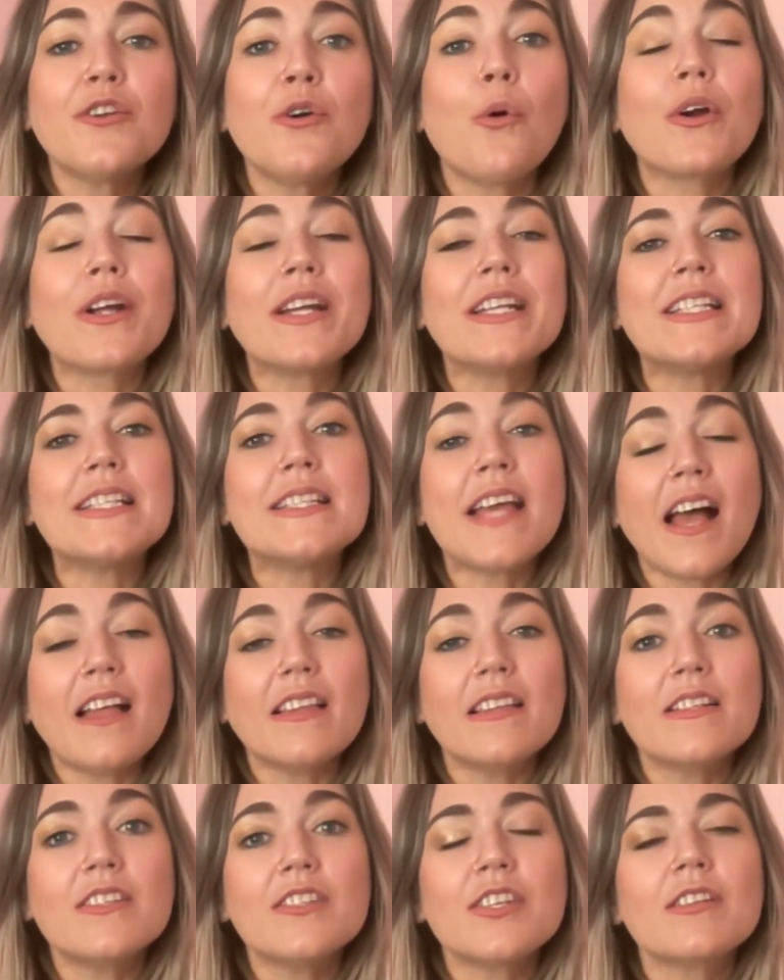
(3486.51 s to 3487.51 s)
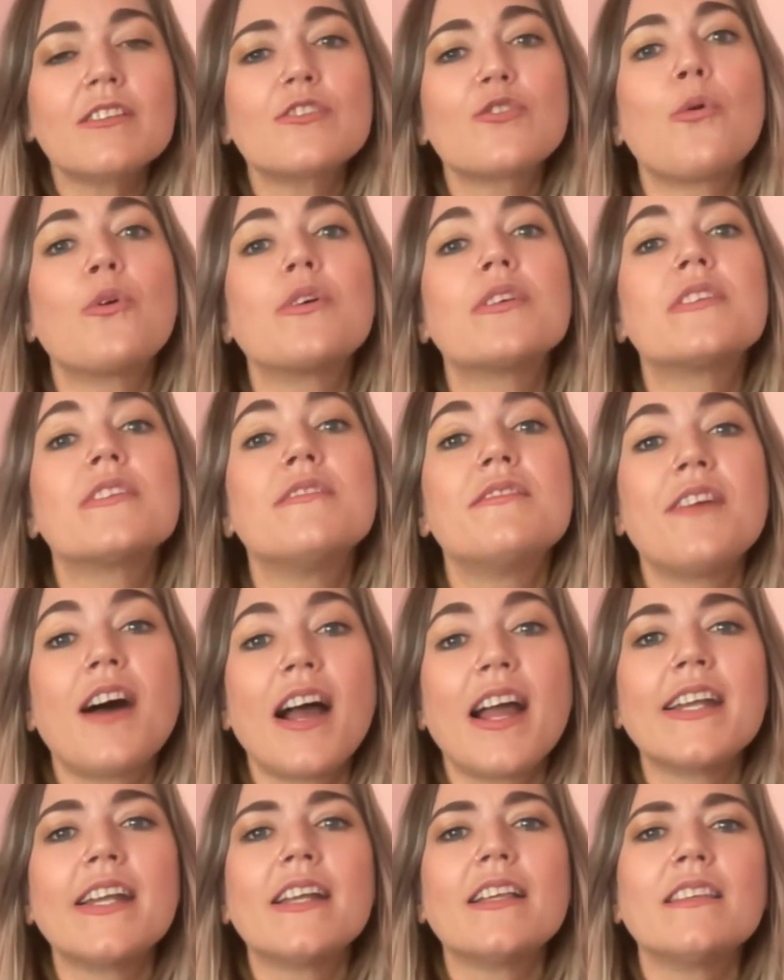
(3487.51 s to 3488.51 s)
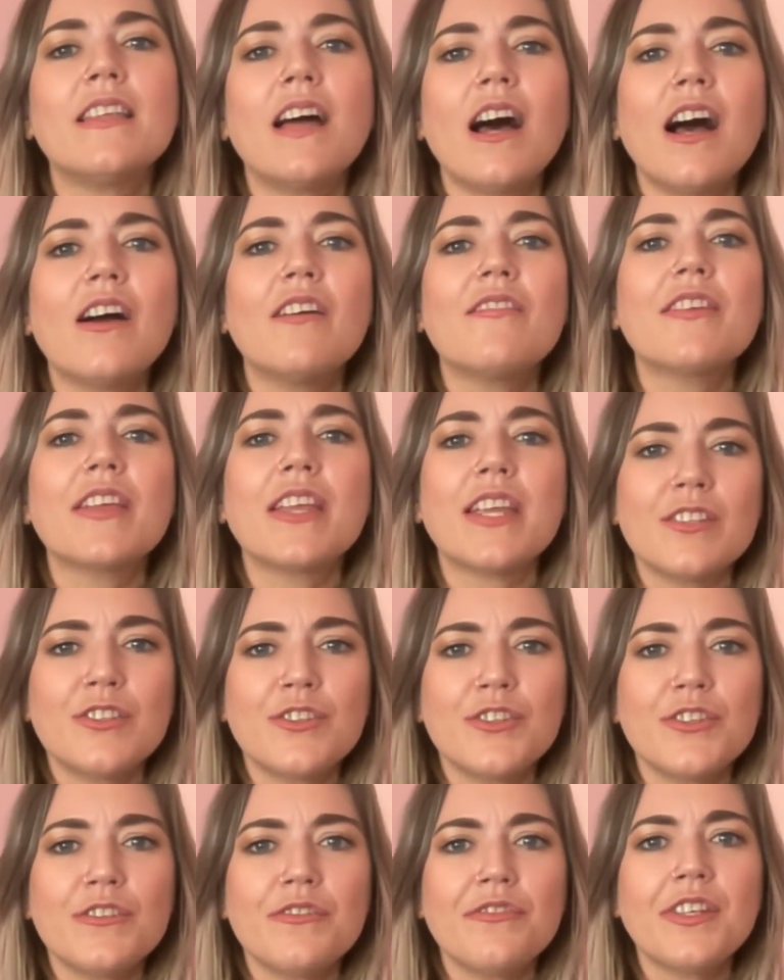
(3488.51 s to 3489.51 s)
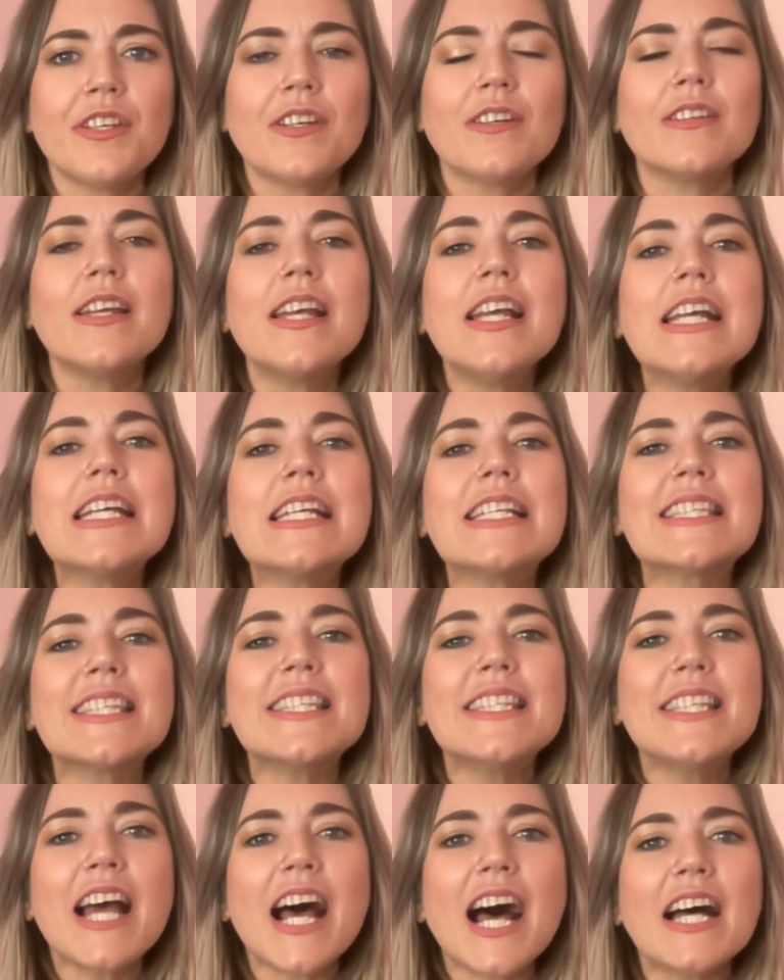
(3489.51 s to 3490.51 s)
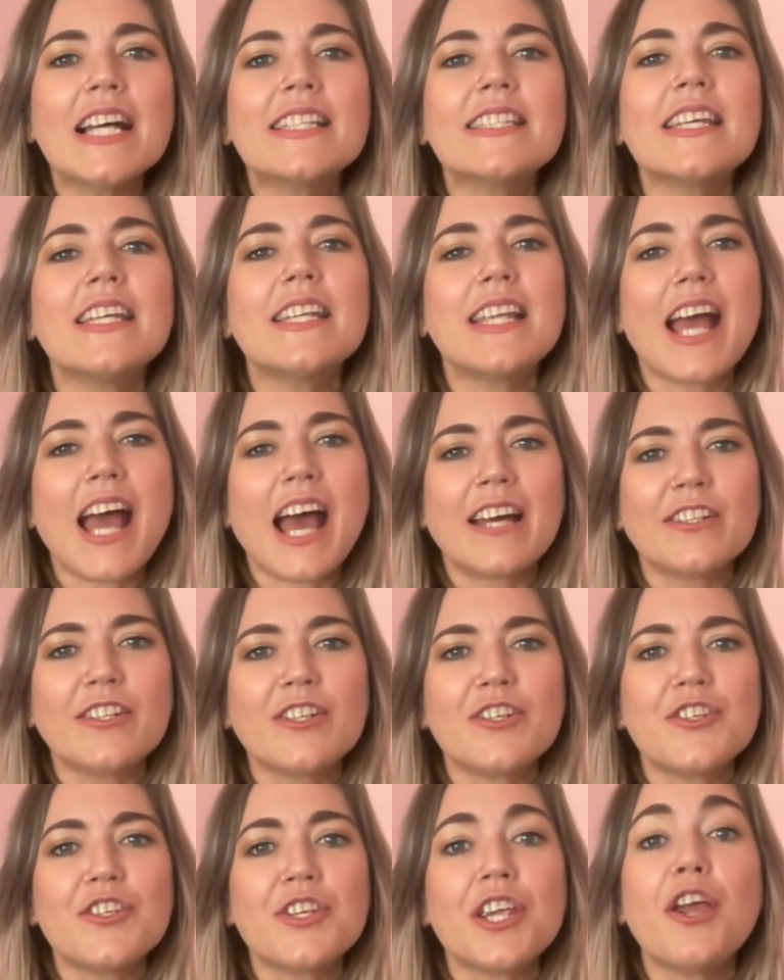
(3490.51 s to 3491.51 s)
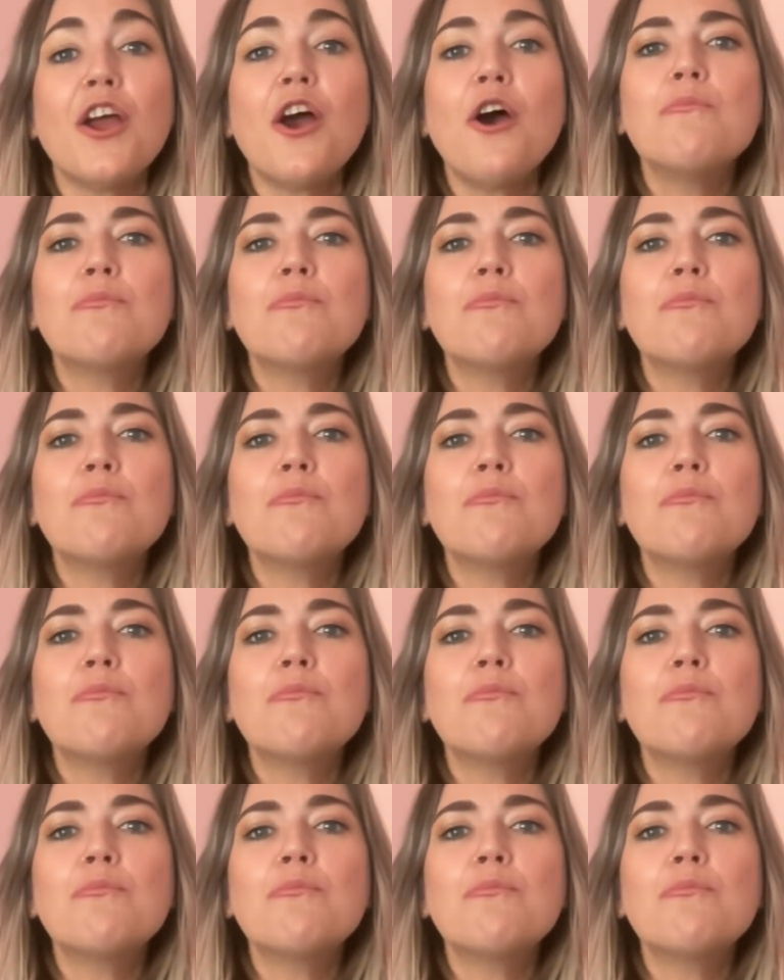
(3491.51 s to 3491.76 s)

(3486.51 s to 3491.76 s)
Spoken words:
or intelligence or divine love into your field is not an energy,